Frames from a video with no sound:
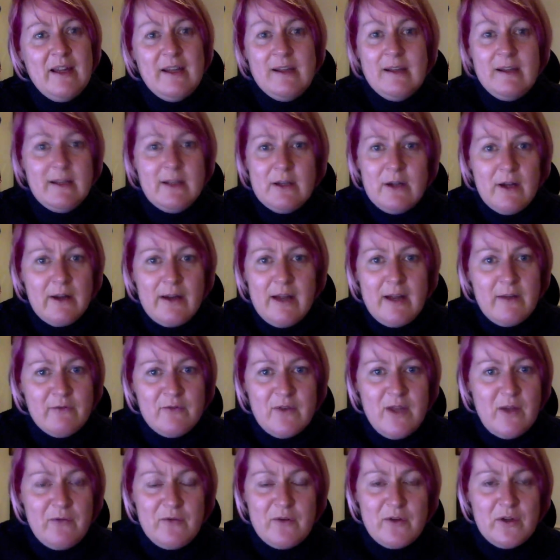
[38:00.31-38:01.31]
and,
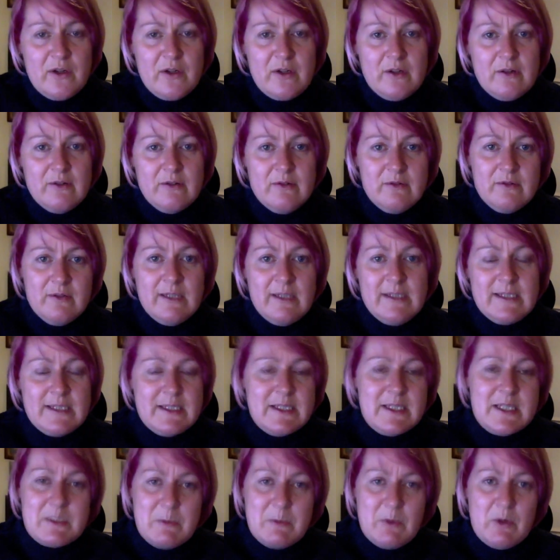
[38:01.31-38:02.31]
I
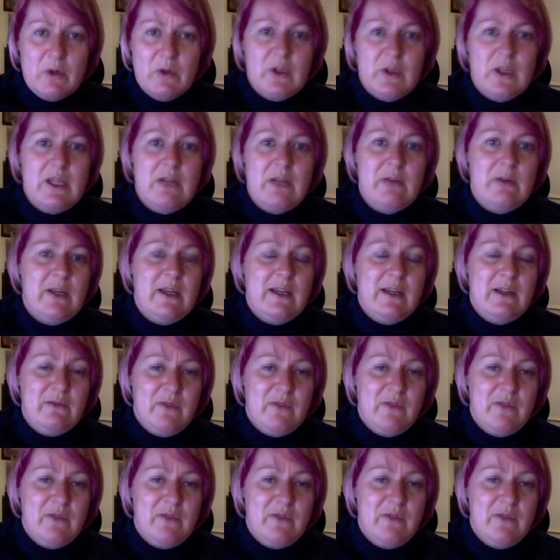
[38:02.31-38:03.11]
didn't smoke at uni, and I've